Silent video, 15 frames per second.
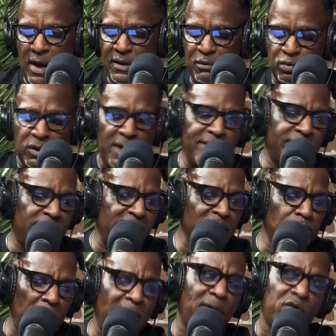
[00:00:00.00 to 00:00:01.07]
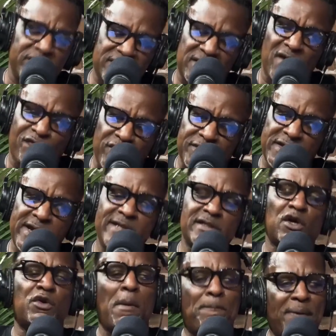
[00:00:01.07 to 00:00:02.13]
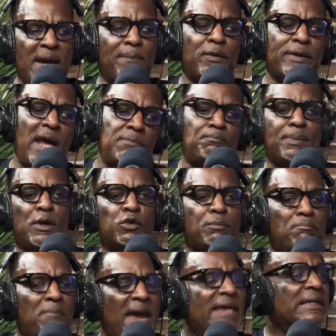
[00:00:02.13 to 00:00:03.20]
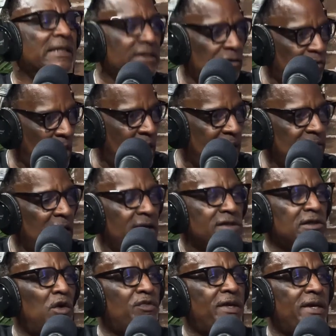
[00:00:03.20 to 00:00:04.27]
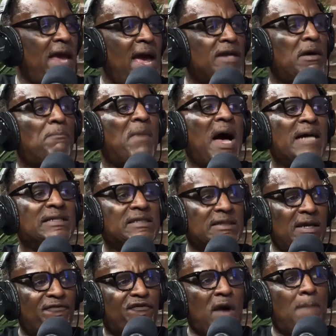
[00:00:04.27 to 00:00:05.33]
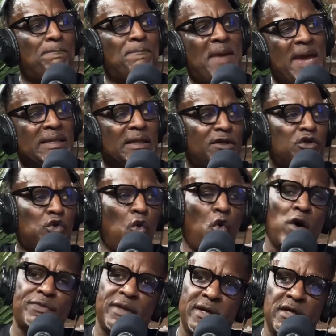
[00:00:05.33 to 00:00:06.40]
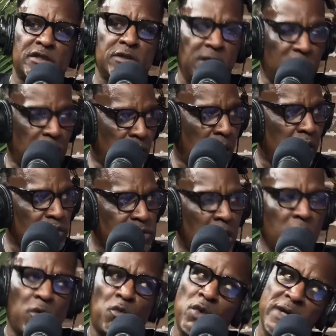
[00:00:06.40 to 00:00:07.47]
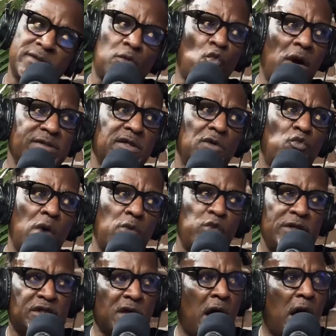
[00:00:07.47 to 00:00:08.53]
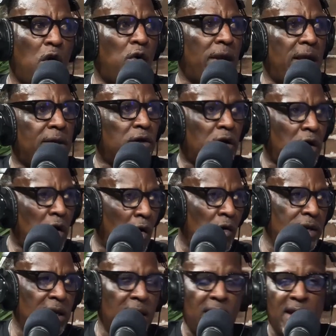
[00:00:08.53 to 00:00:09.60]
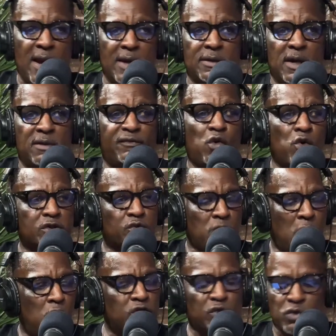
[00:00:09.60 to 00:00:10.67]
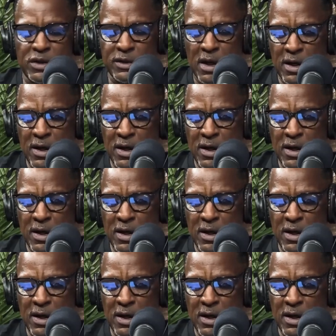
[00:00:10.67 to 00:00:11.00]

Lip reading: these people were different. These are the people that built Maitland, right? So the animosity from Maitland toward these Negroes wasn't what we saw in Ocoee and of course, Rosewood.